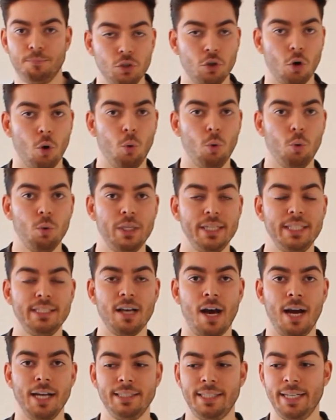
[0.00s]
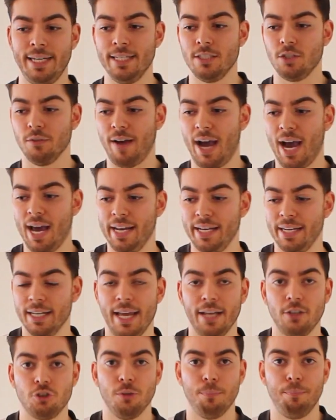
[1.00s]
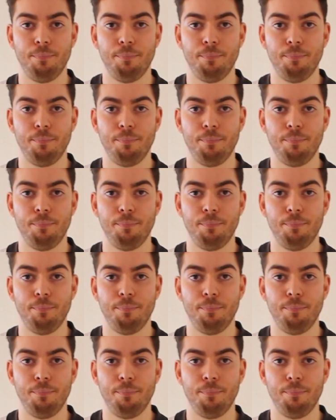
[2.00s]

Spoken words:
You've got all these ideas of adding an extra